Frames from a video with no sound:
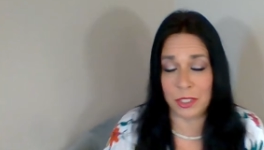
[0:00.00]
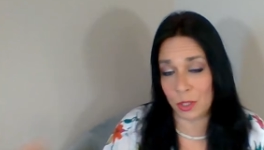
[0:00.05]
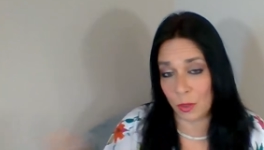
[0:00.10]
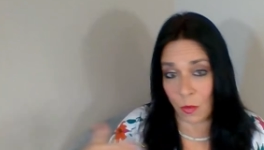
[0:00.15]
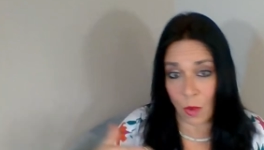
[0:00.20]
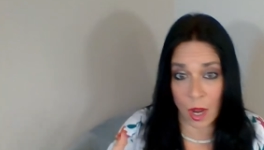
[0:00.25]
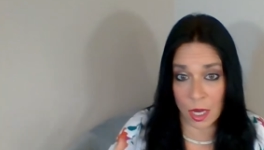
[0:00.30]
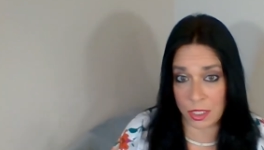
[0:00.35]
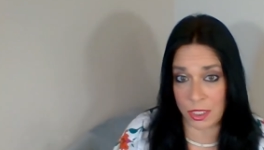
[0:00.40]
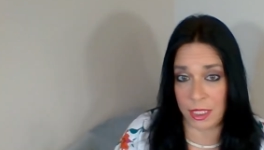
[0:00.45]
you're
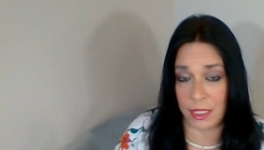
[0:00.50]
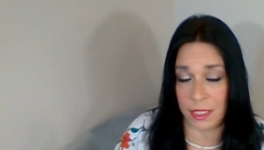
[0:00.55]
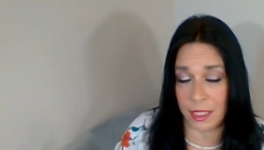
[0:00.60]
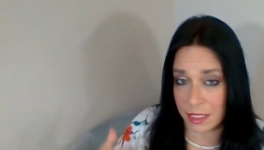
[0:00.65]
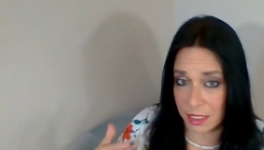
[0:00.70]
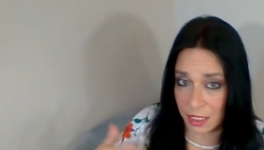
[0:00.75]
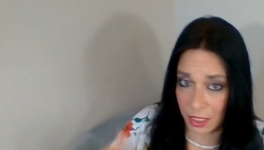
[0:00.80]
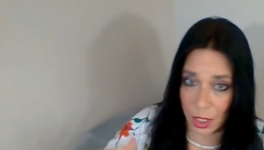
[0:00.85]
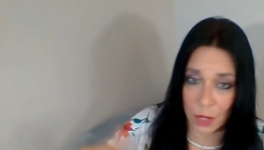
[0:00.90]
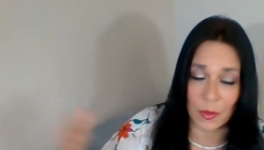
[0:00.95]
watching
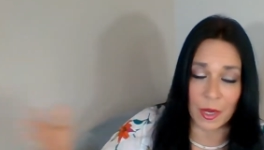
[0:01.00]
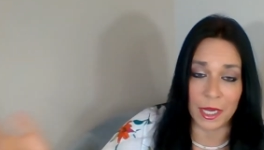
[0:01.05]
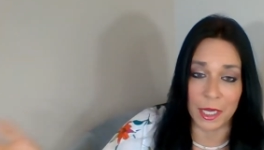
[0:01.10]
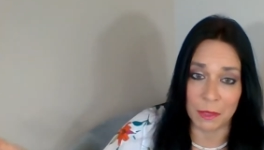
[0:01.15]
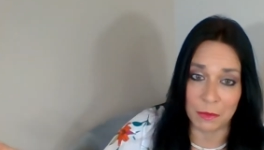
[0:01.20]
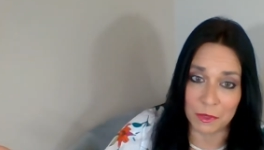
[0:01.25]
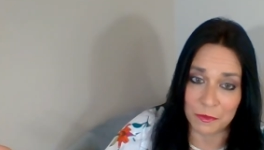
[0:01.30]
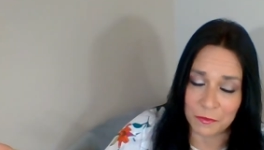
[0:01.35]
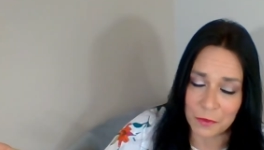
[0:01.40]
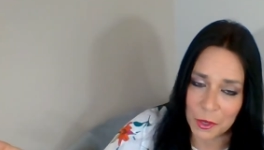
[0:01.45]
this and you're ready to
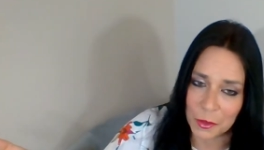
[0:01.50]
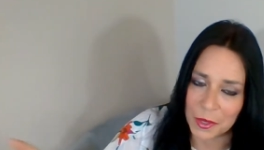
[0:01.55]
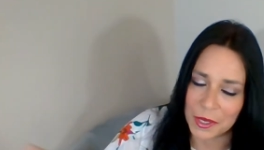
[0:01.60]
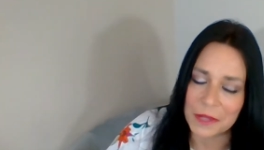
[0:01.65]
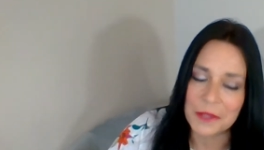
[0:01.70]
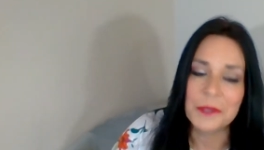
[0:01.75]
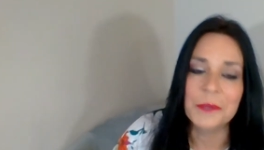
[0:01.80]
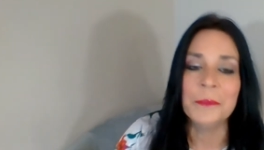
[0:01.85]
move forward,